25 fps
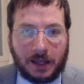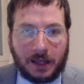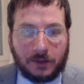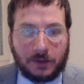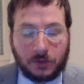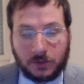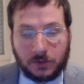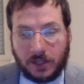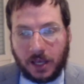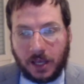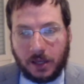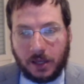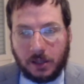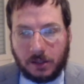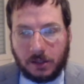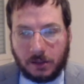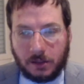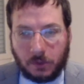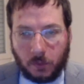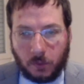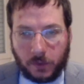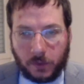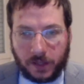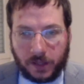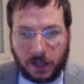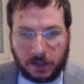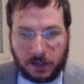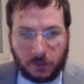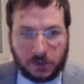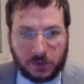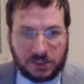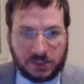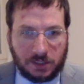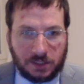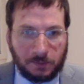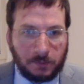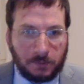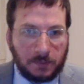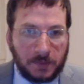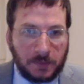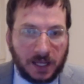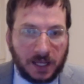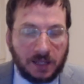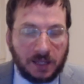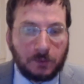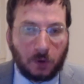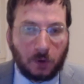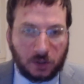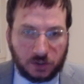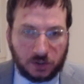Today, we see
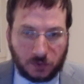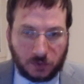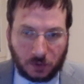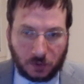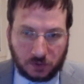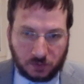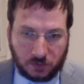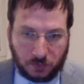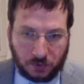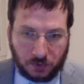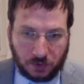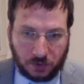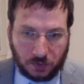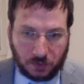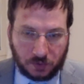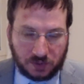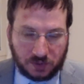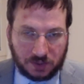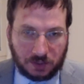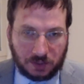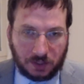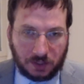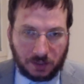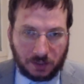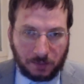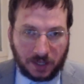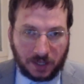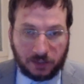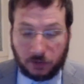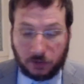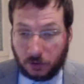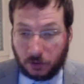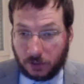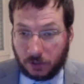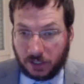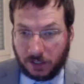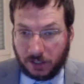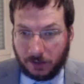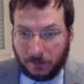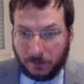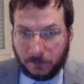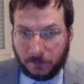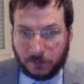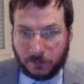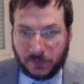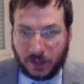many more drones produced by Turkey